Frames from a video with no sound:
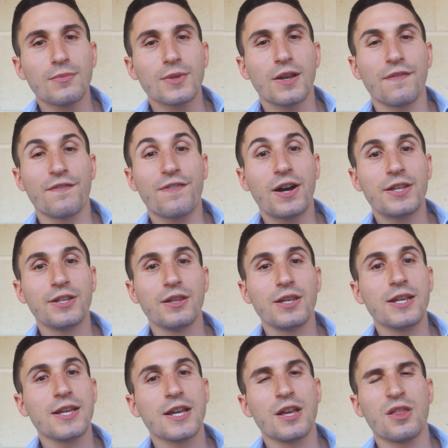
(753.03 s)
And
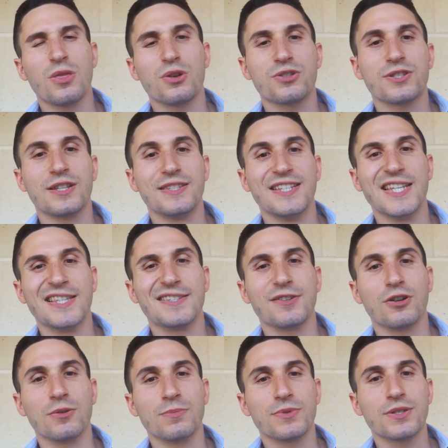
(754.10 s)
finally, there's the D
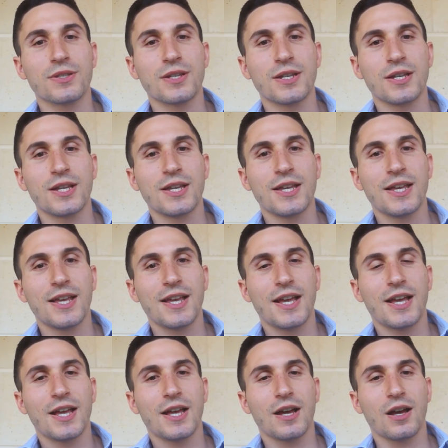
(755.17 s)
terms,
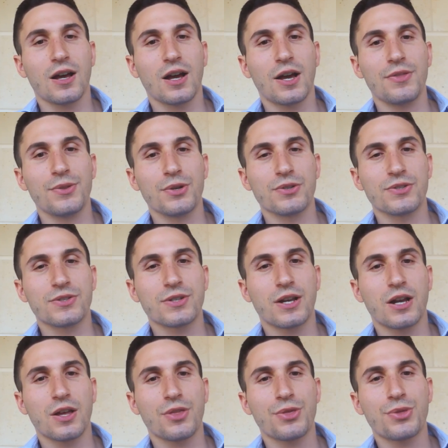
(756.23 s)
and there's
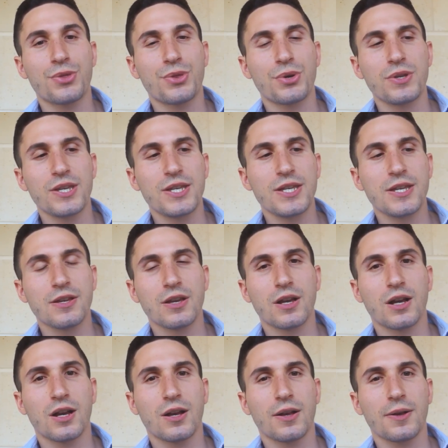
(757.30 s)
3
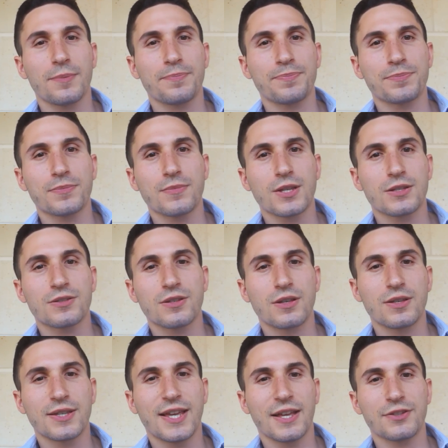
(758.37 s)

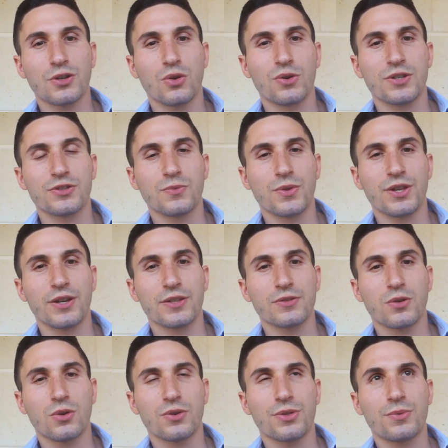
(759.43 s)
categories within it,
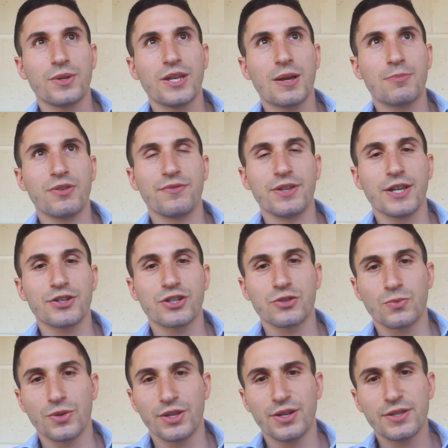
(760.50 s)
or 3 abbreviations
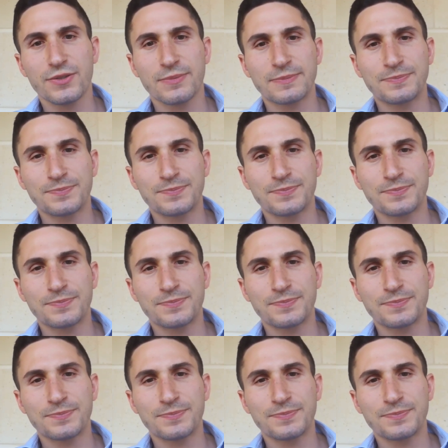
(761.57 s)
within it.